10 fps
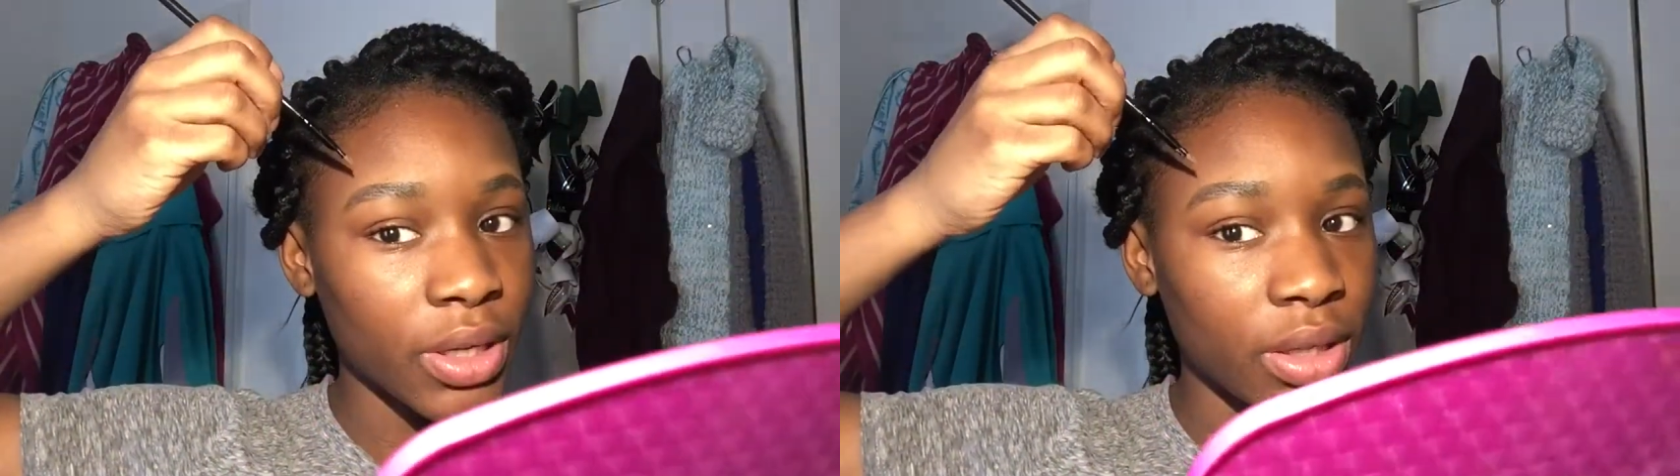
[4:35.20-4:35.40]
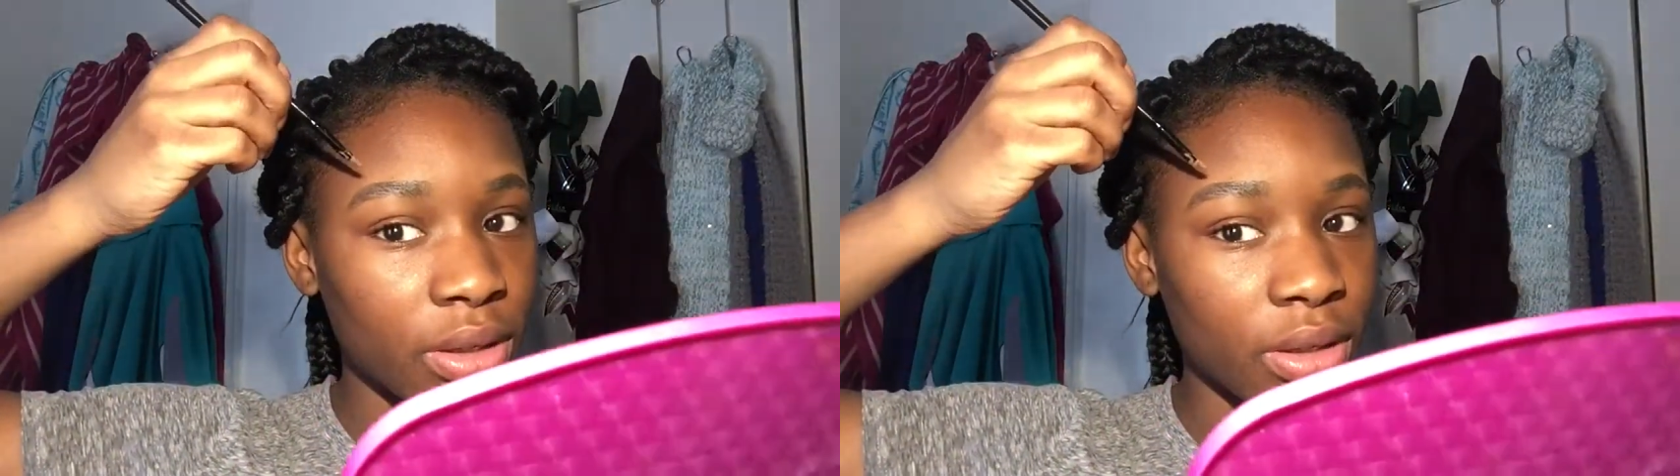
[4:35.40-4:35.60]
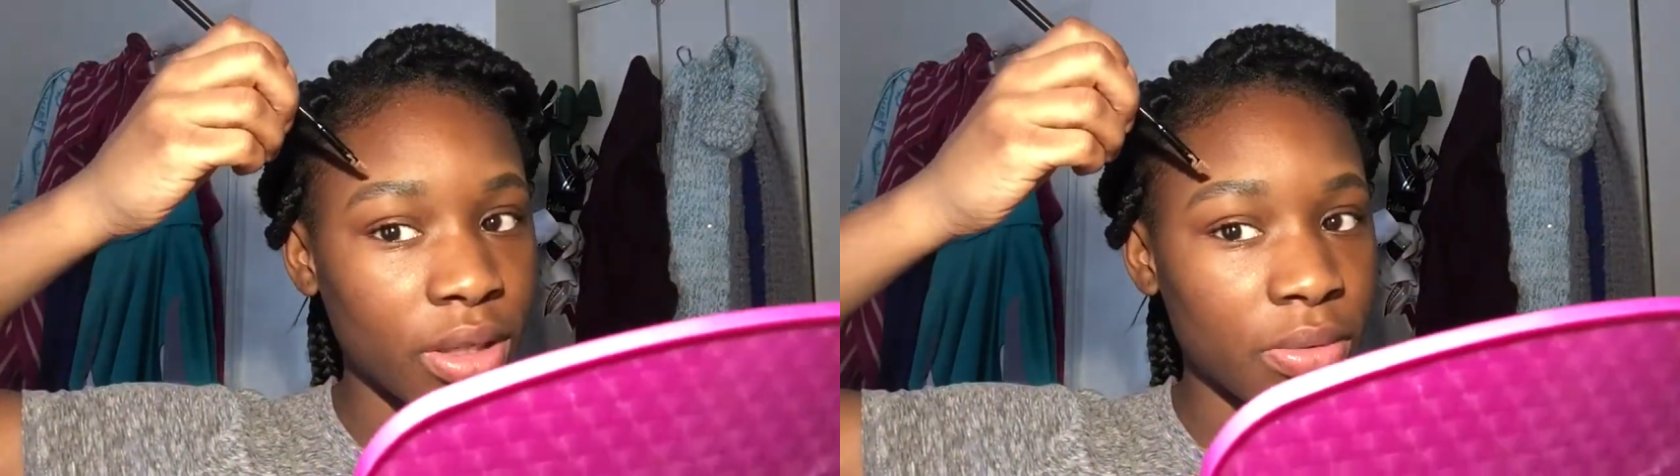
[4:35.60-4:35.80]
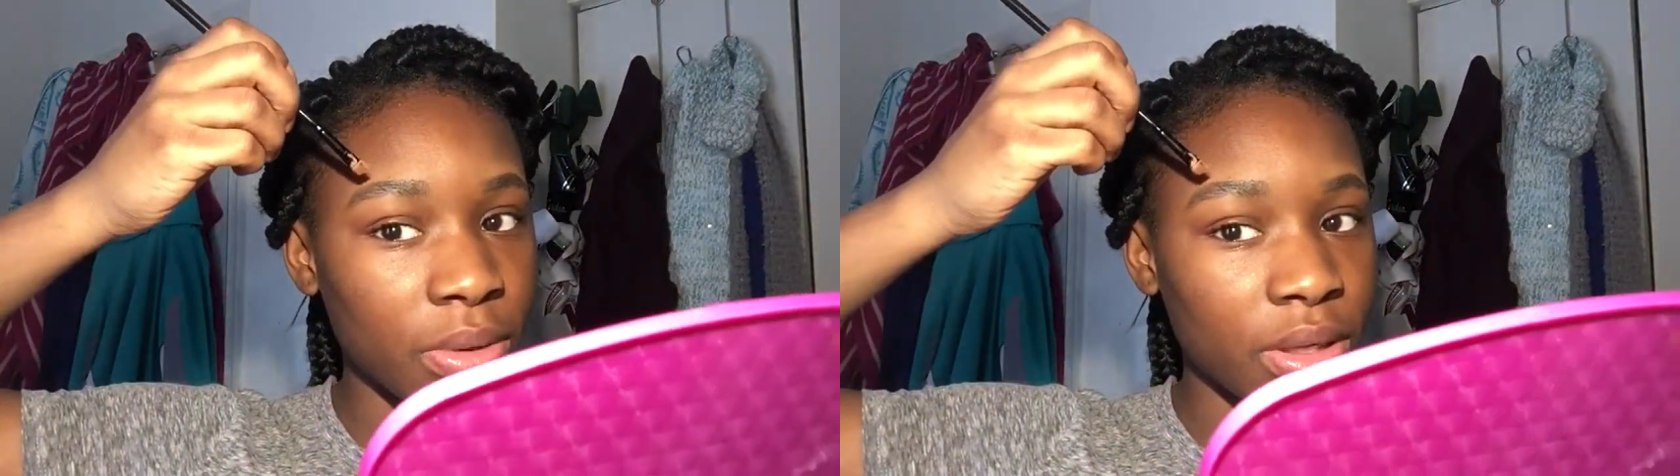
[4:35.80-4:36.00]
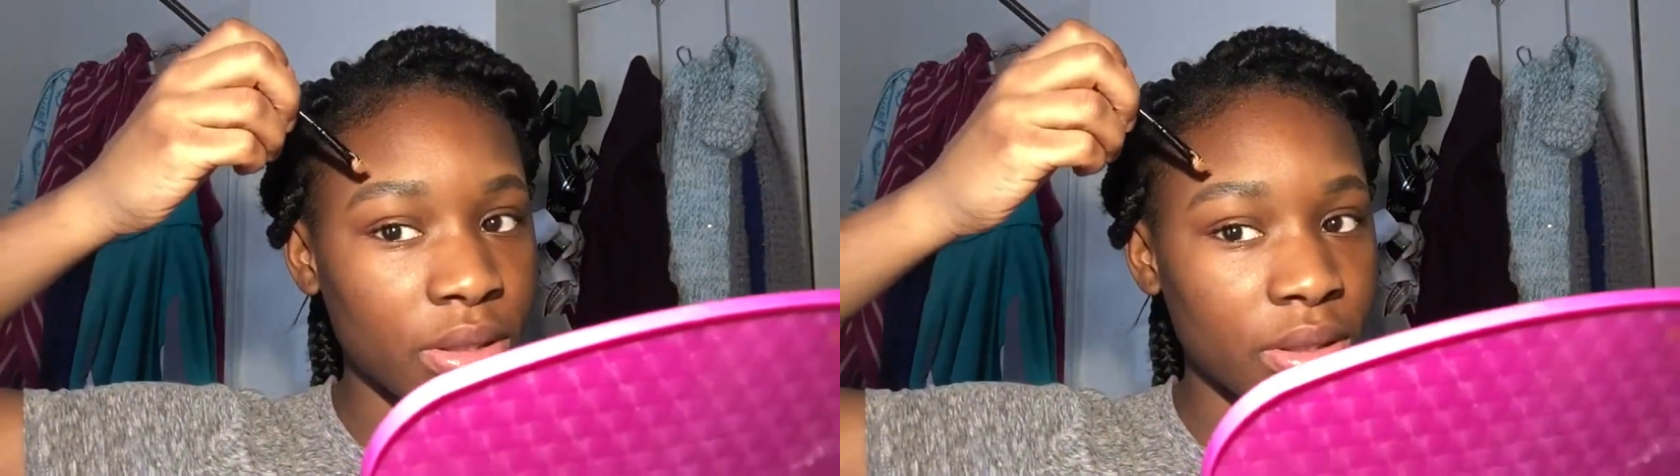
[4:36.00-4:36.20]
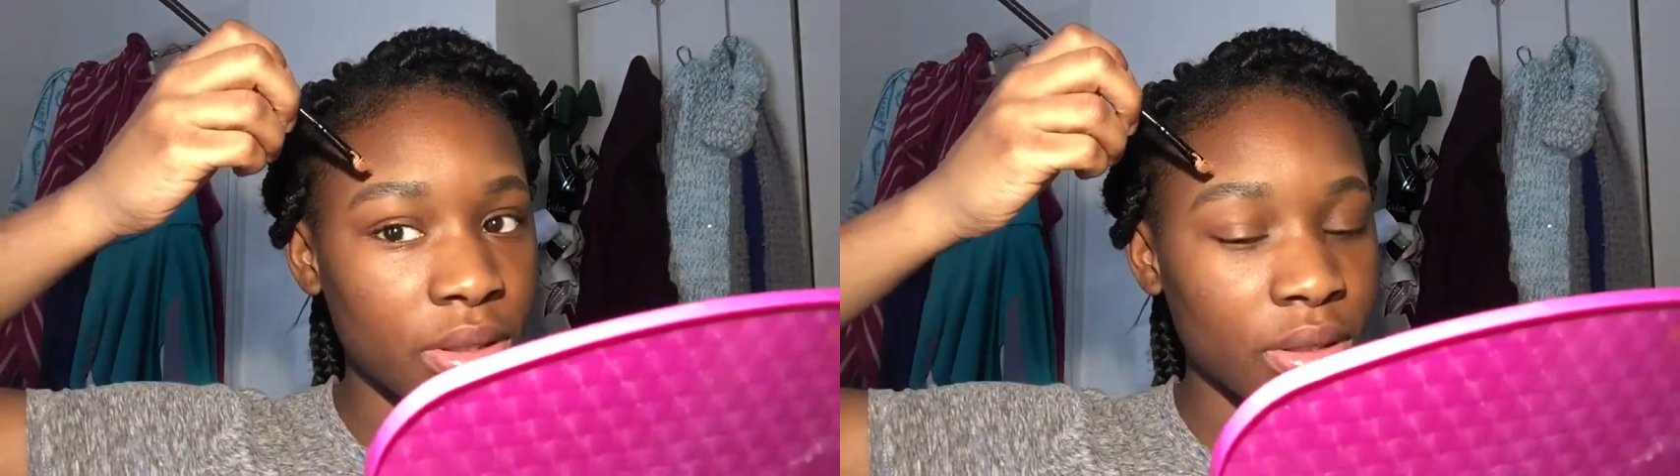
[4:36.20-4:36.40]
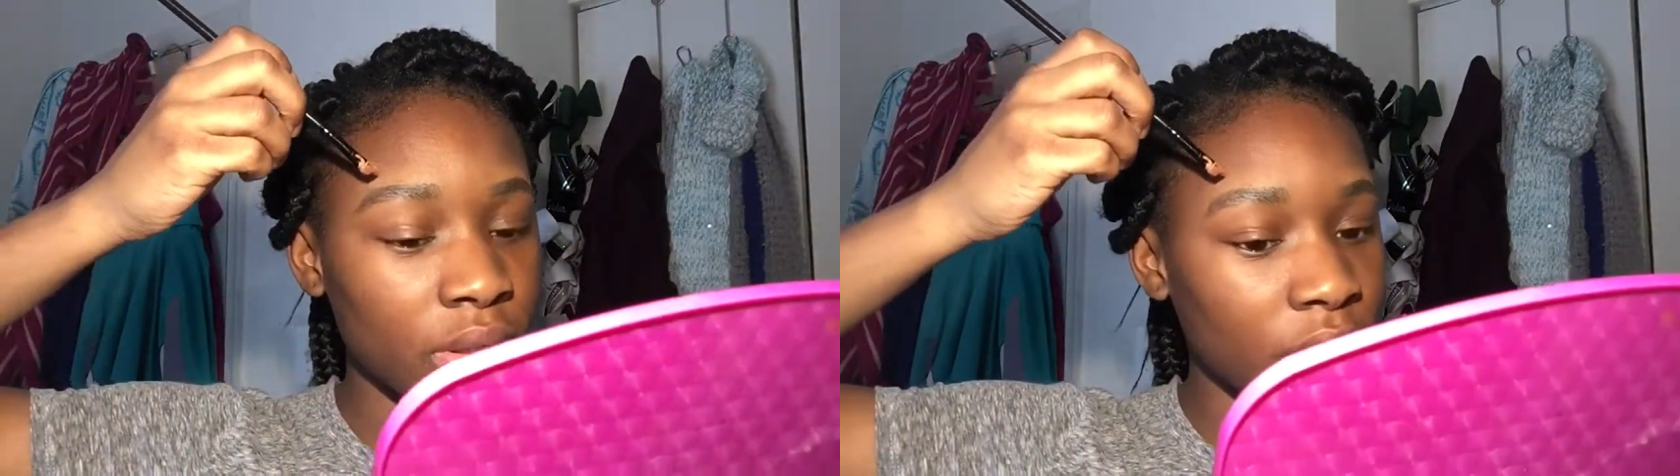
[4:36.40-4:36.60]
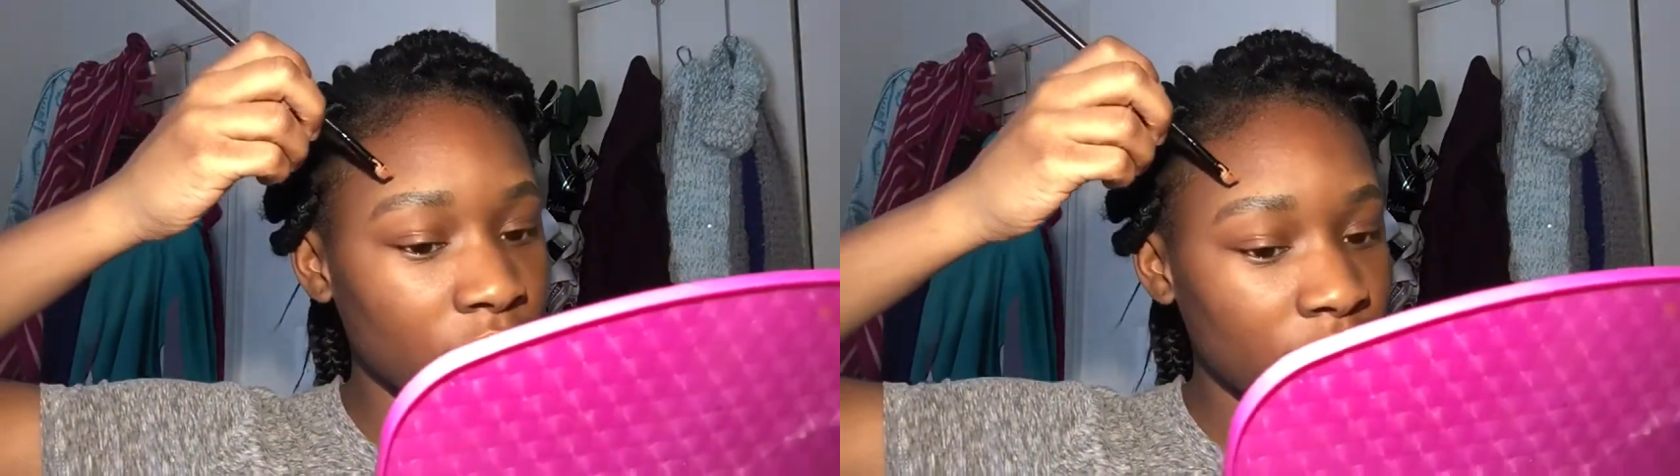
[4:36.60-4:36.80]
than this one is.
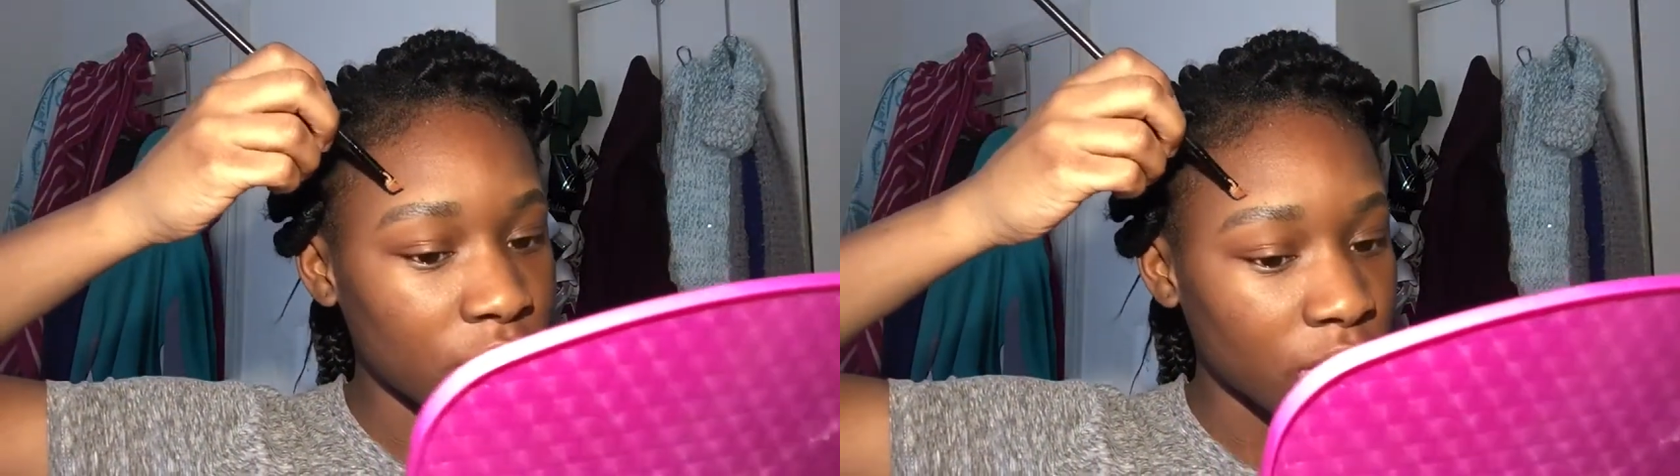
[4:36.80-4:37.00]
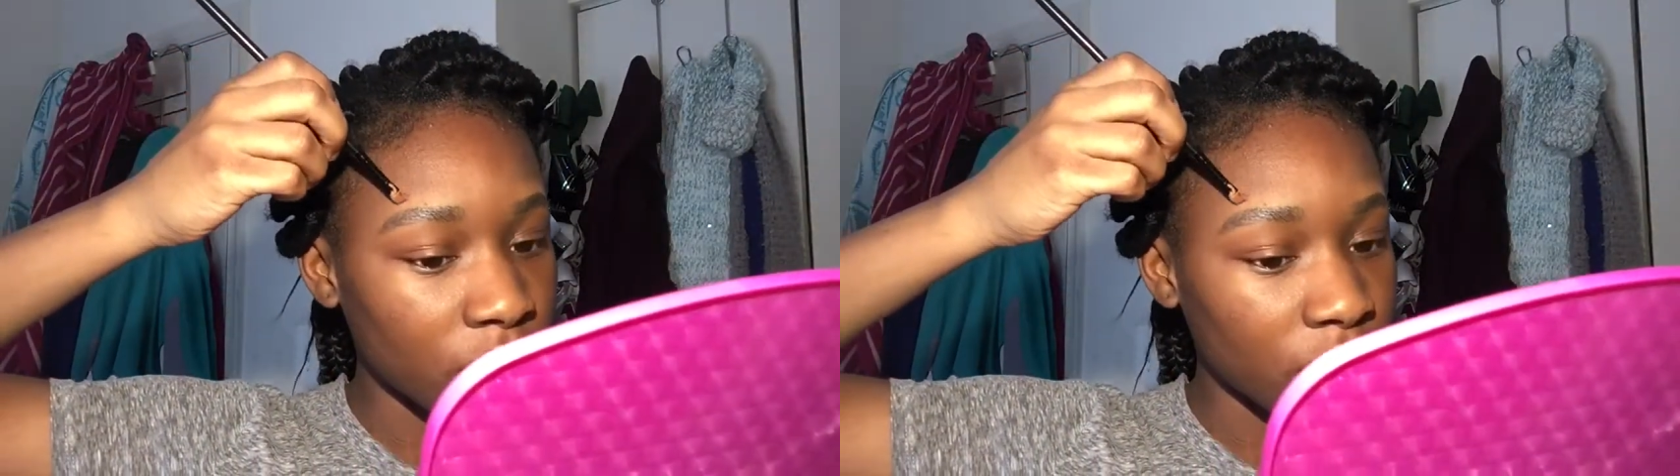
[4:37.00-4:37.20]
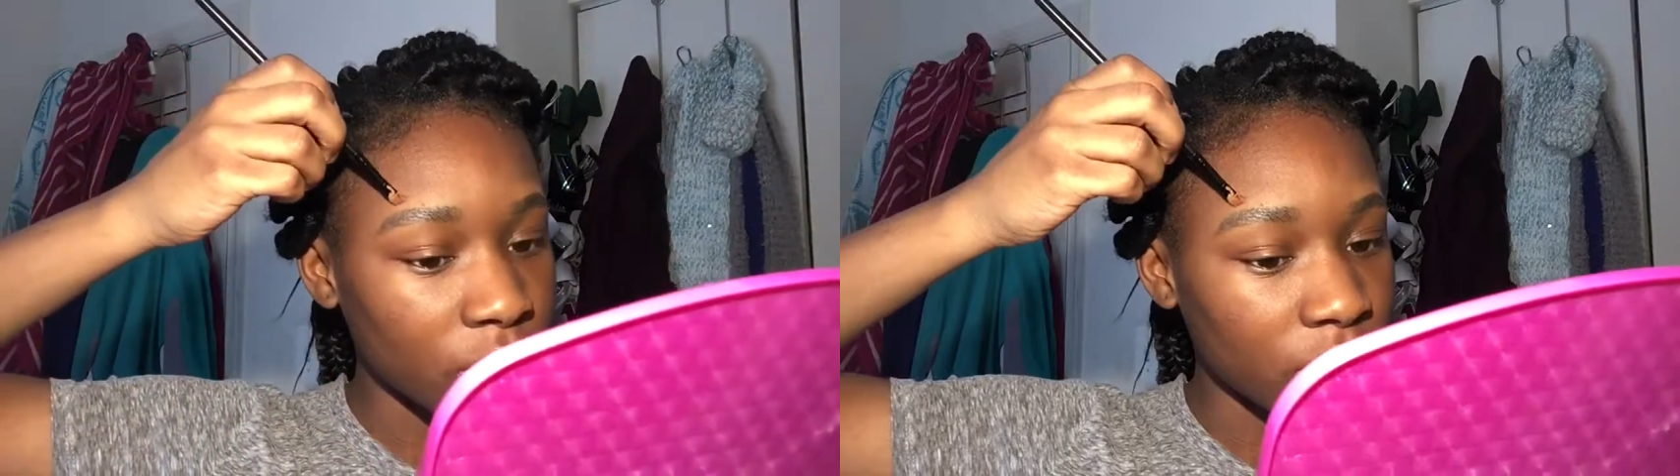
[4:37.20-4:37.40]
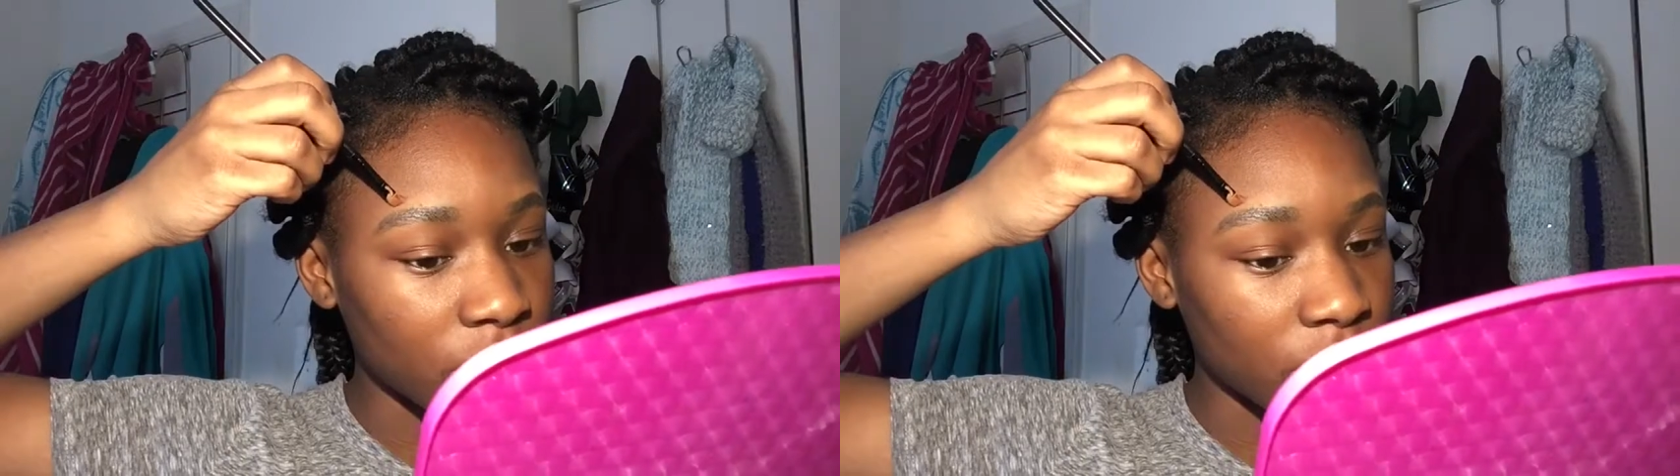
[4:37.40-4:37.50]
So,